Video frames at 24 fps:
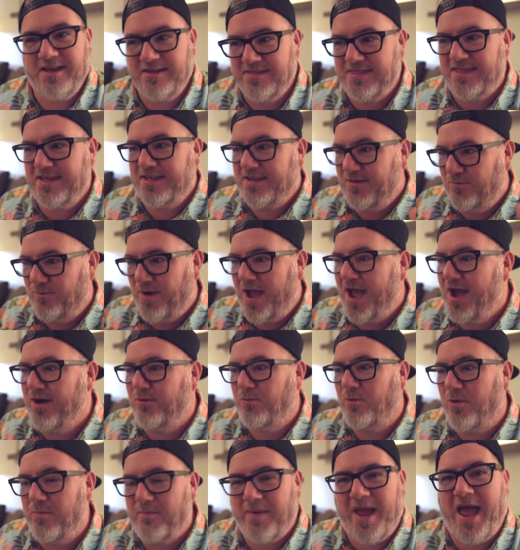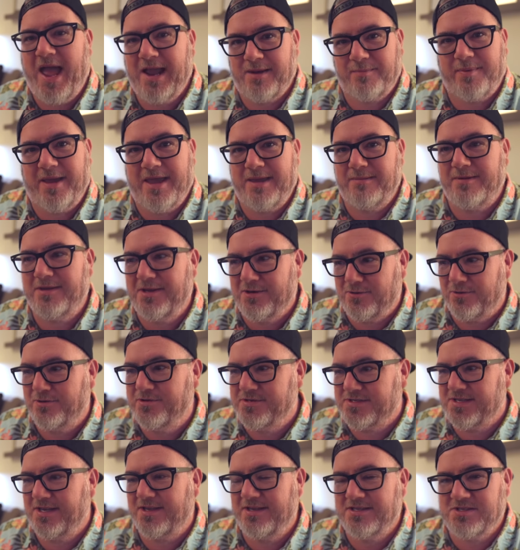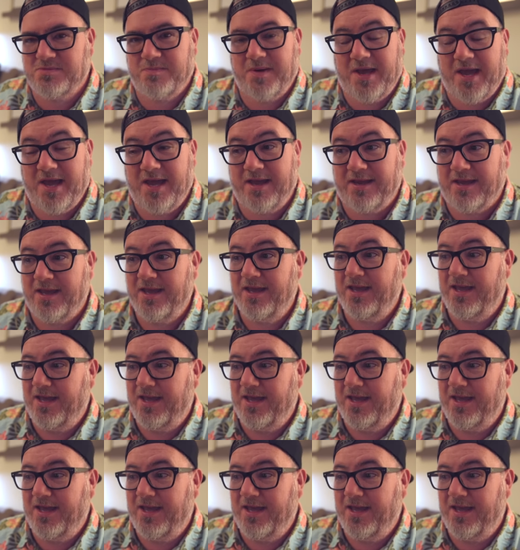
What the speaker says: thinking, wow, we're back, baby. Cruising is back.